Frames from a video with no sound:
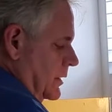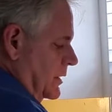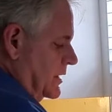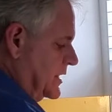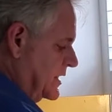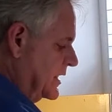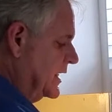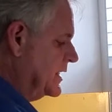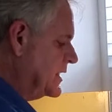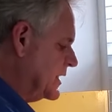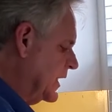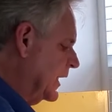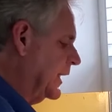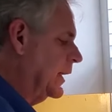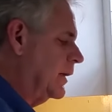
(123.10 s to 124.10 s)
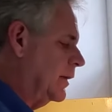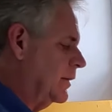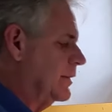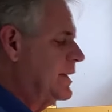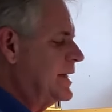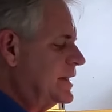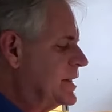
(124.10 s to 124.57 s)
seasoning
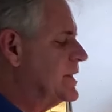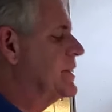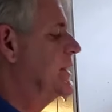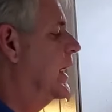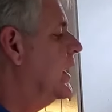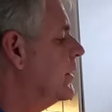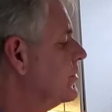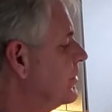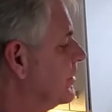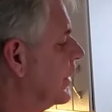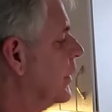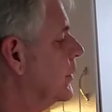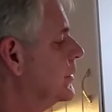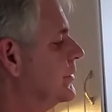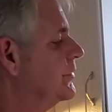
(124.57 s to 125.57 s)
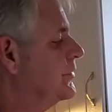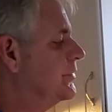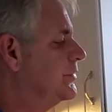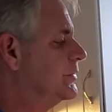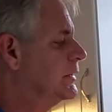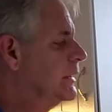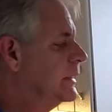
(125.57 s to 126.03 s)
all this stuff,
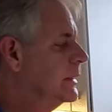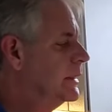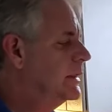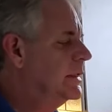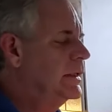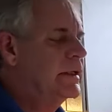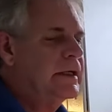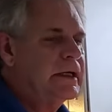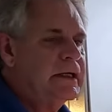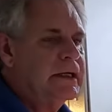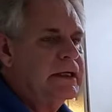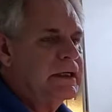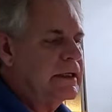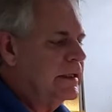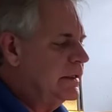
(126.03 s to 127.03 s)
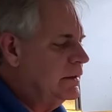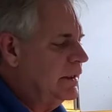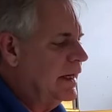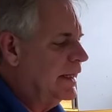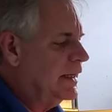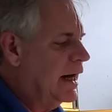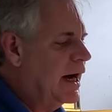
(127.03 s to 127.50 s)
folks,
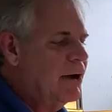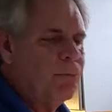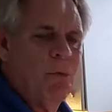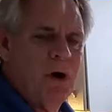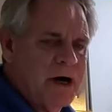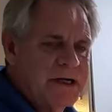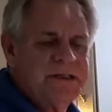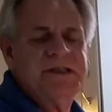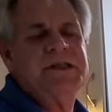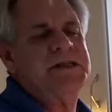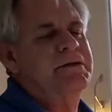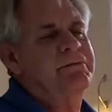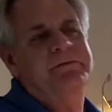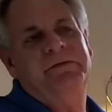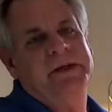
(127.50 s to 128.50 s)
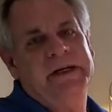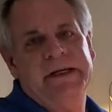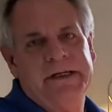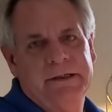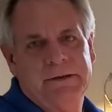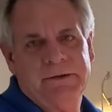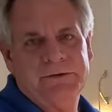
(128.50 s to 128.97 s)
like I watched some
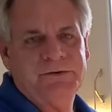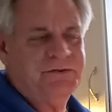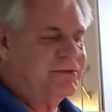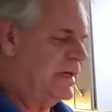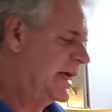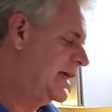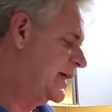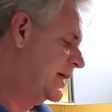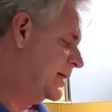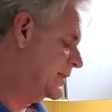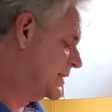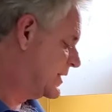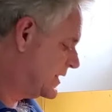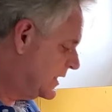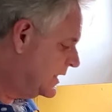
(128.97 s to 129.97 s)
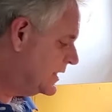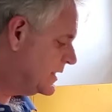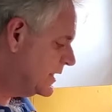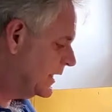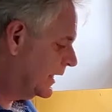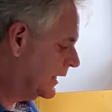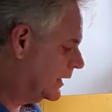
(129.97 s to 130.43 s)
videos, and
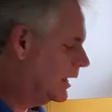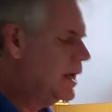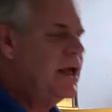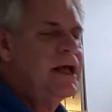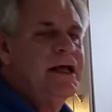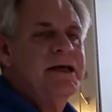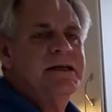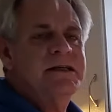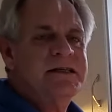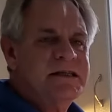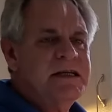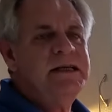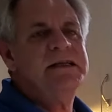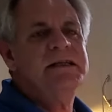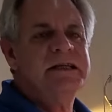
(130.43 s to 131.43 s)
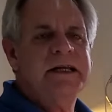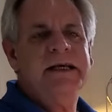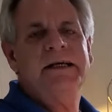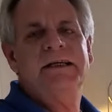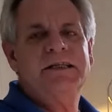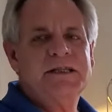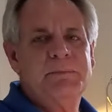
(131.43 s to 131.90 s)
seasoning
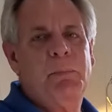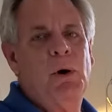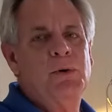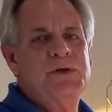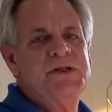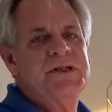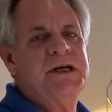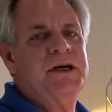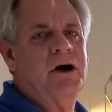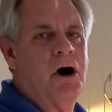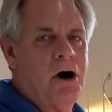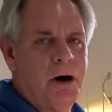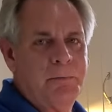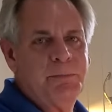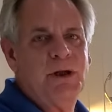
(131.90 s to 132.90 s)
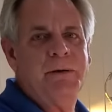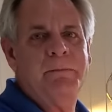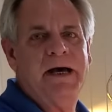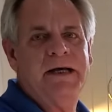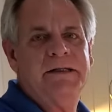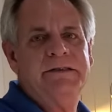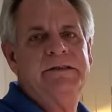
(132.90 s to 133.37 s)
is supposed to
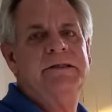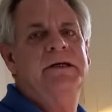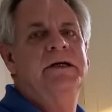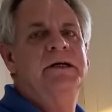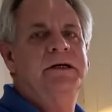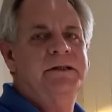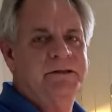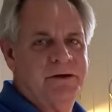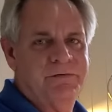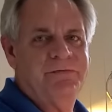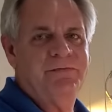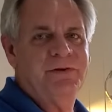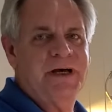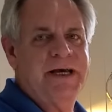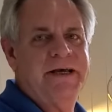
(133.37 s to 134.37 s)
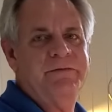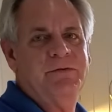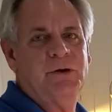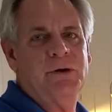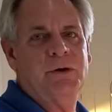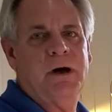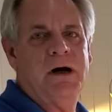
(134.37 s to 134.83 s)
complement the
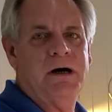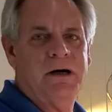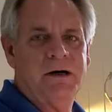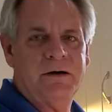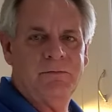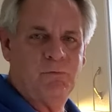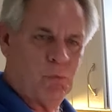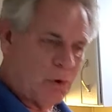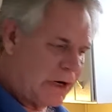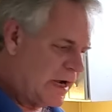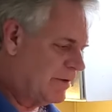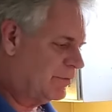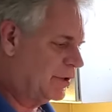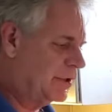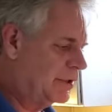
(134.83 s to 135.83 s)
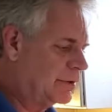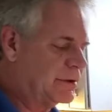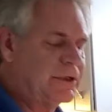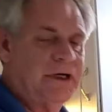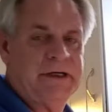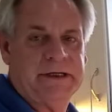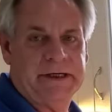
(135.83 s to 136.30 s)
flavor of whatever you're
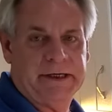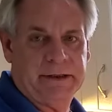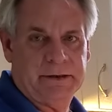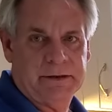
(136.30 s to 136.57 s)
cooking.